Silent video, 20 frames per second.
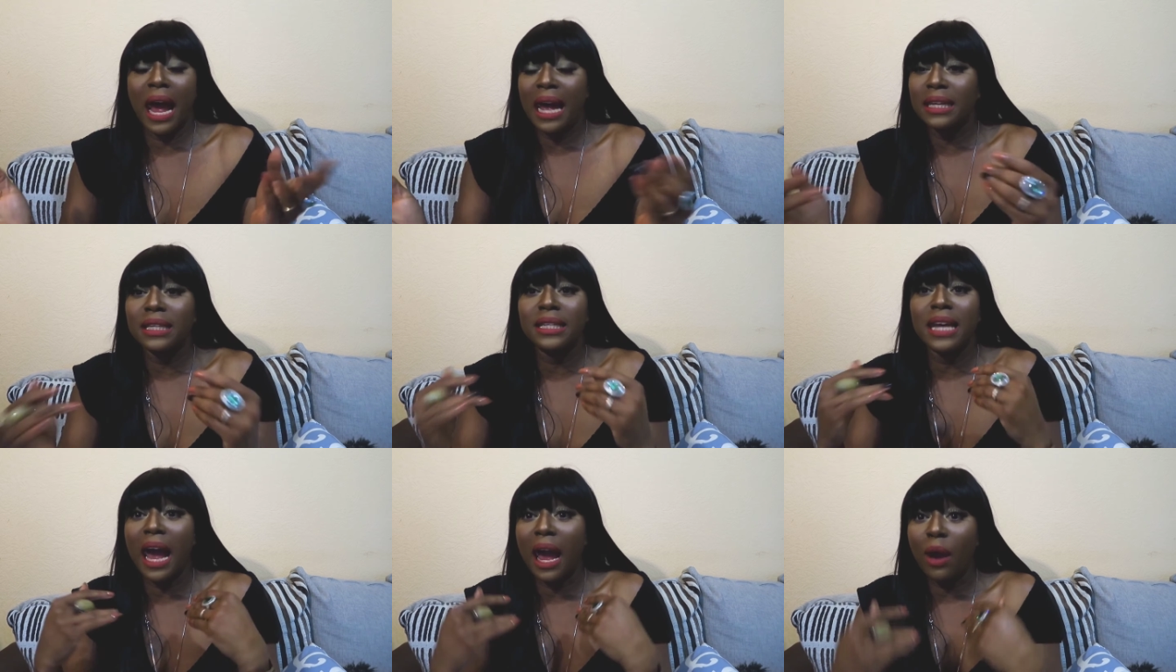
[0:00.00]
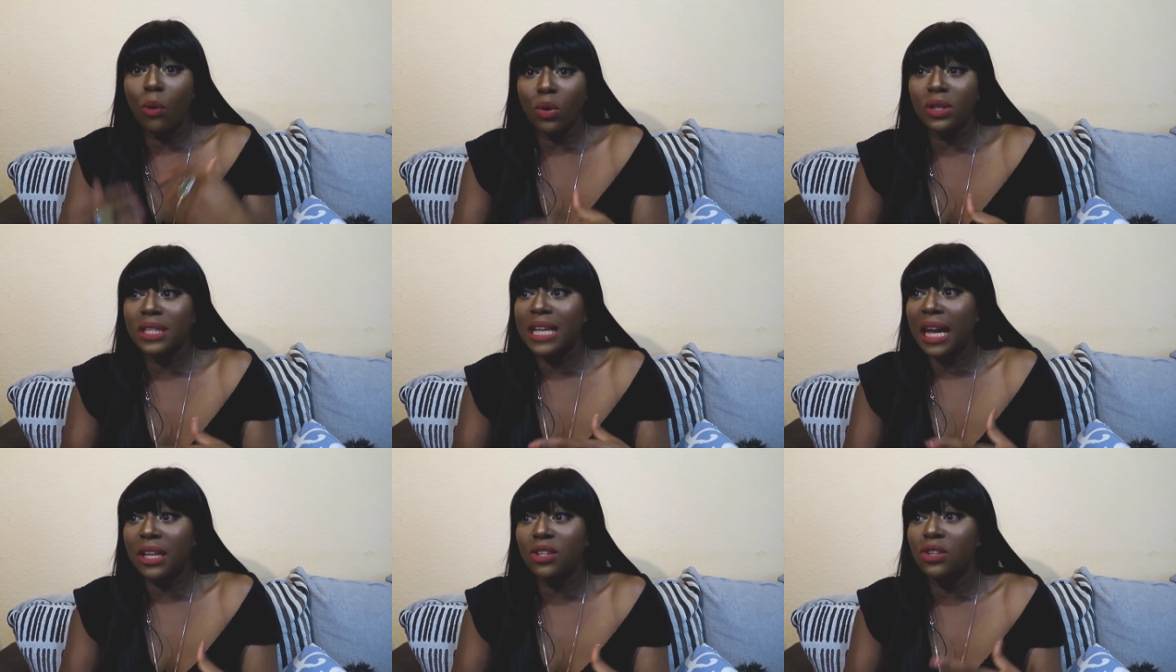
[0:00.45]
And I
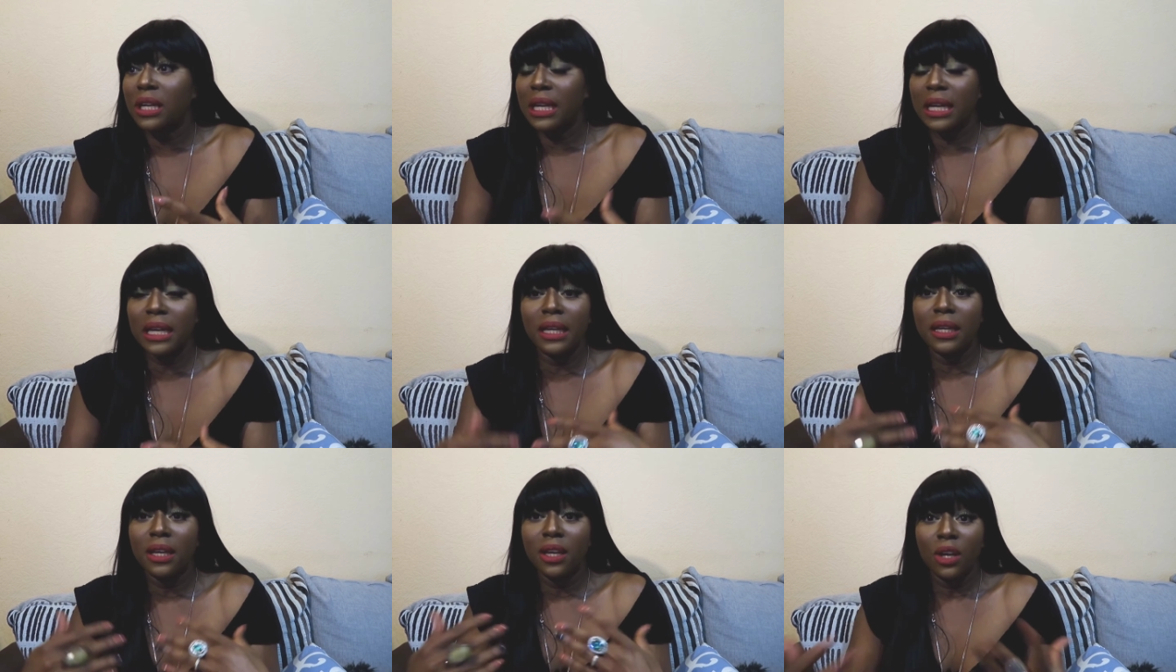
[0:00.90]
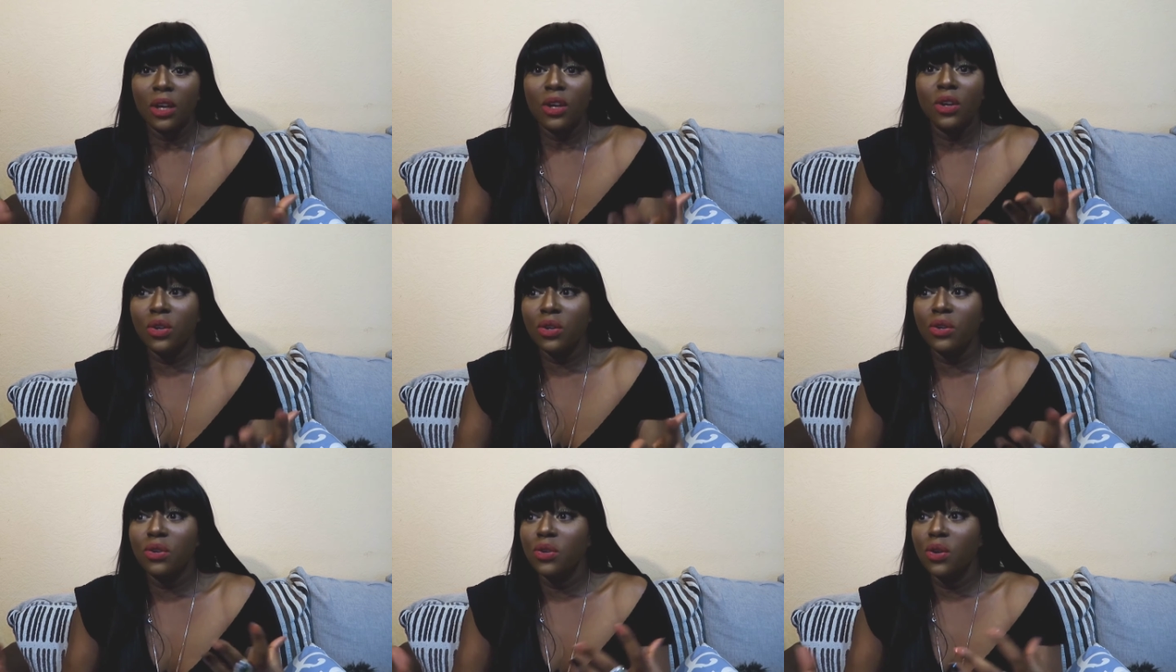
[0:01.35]
was actually,
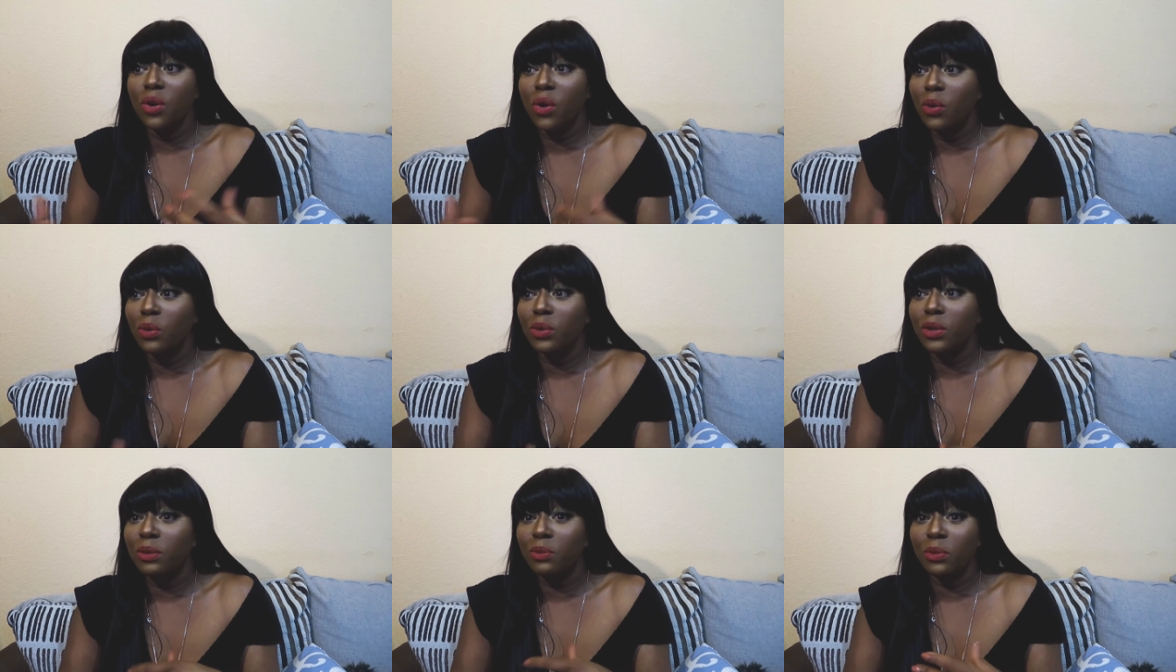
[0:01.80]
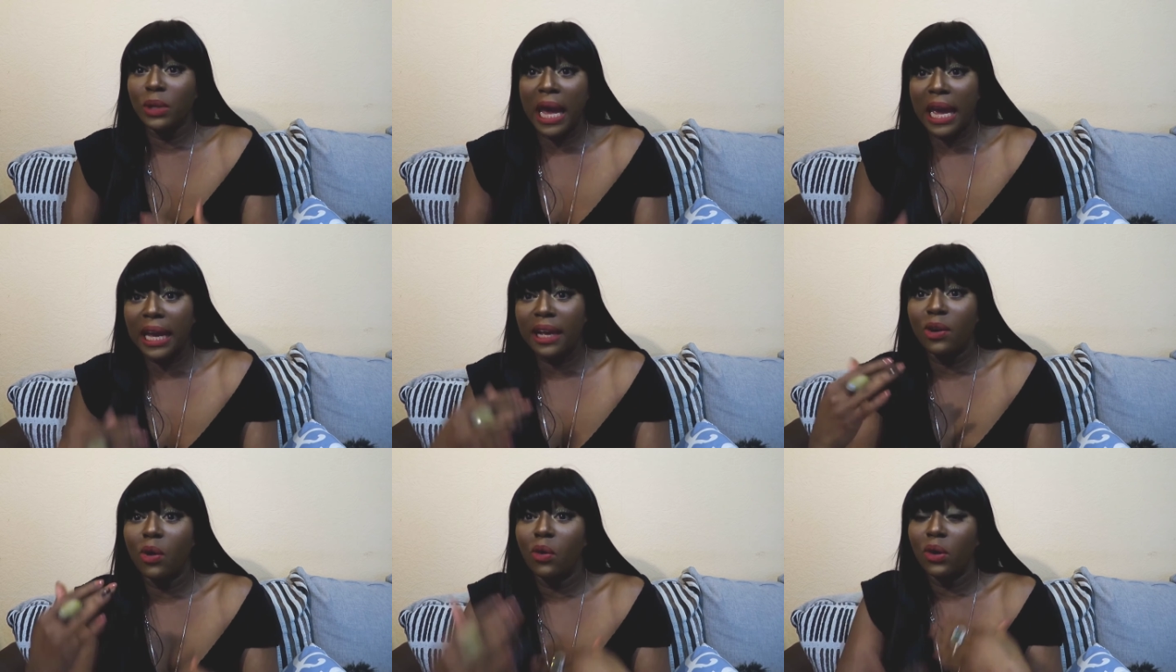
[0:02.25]
you know,
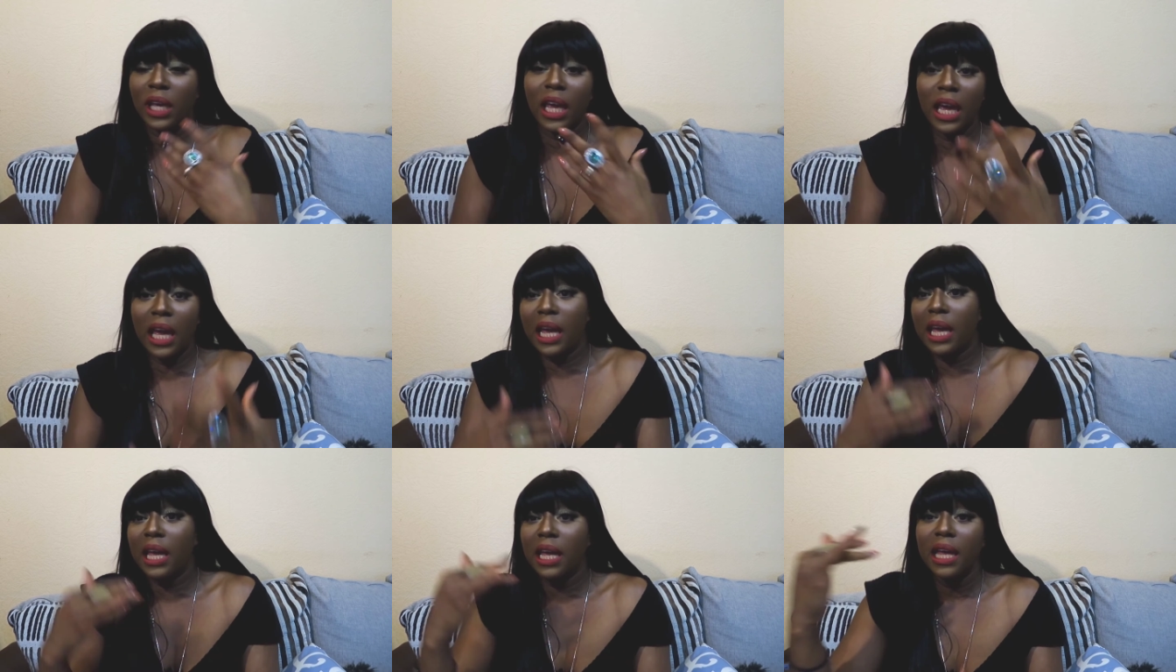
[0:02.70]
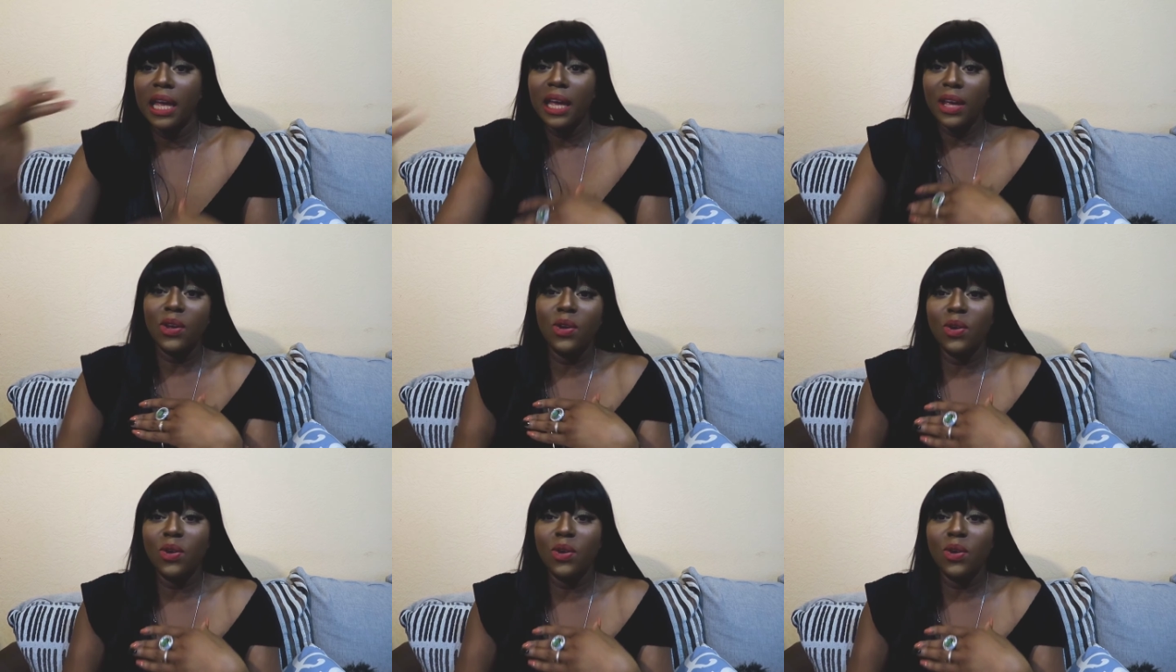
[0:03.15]
like, okay,